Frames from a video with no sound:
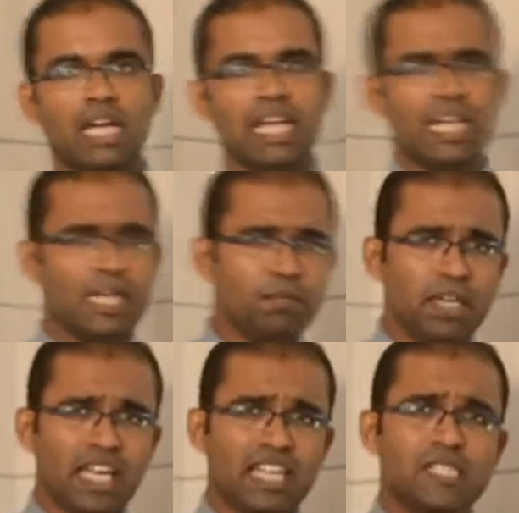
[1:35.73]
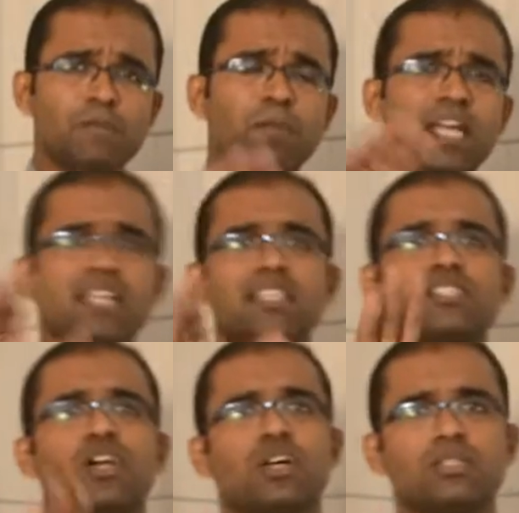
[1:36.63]
Let me explain
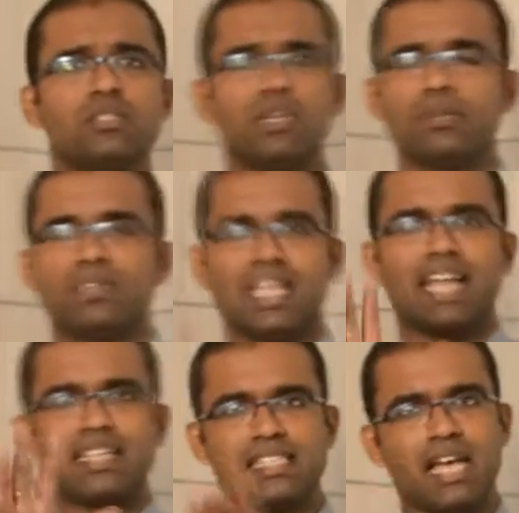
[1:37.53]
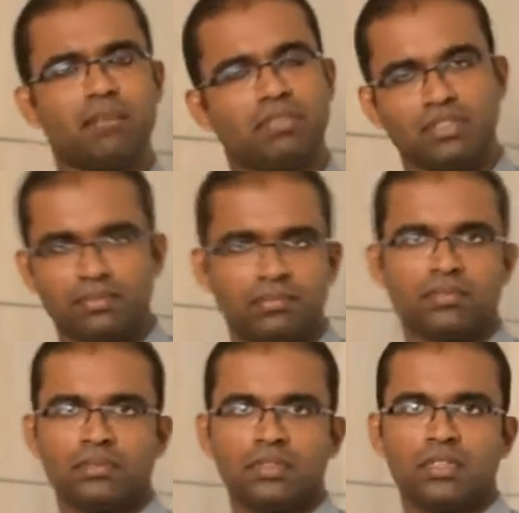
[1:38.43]
this concept with an example.
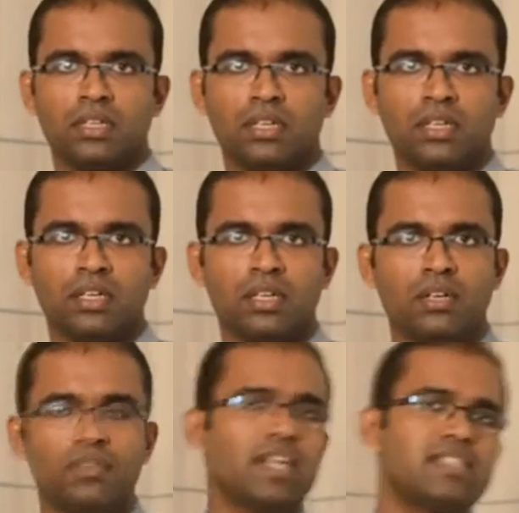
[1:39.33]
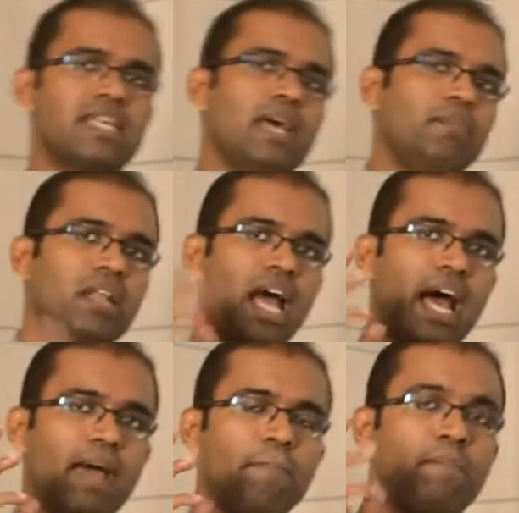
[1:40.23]
For example,
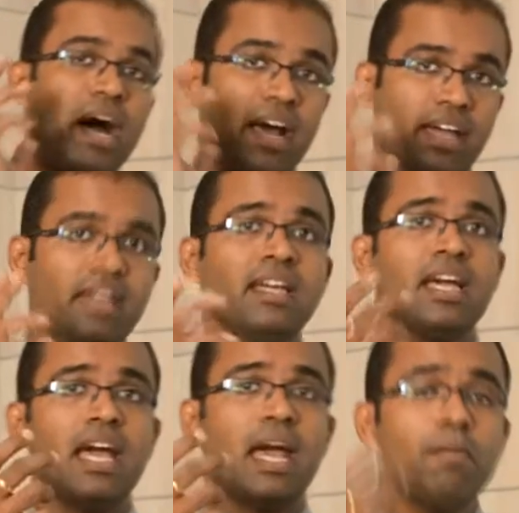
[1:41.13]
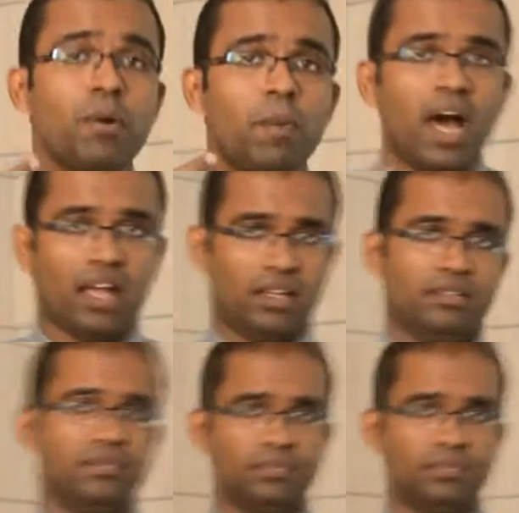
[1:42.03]
I am buying a mobile.